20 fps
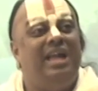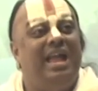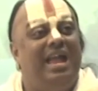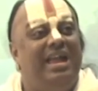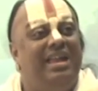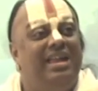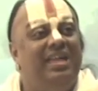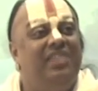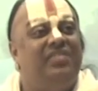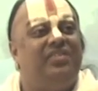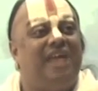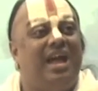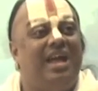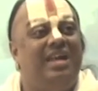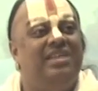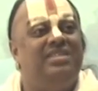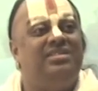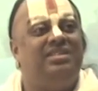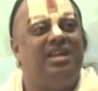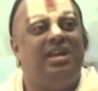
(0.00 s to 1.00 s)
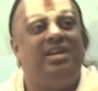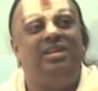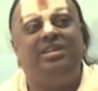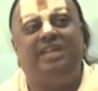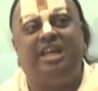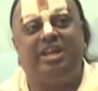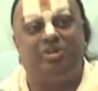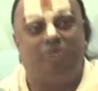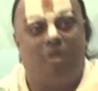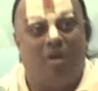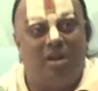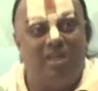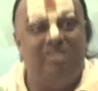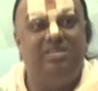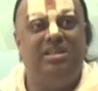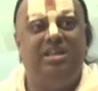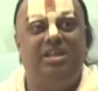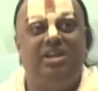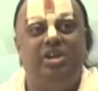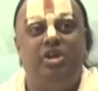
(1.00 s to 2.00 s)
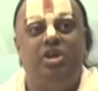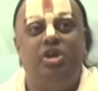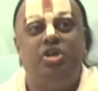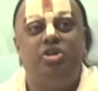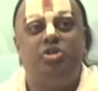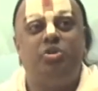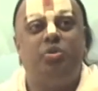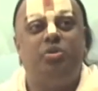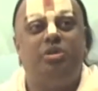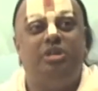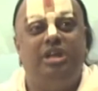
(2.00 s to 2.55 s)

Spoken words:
and any science and technology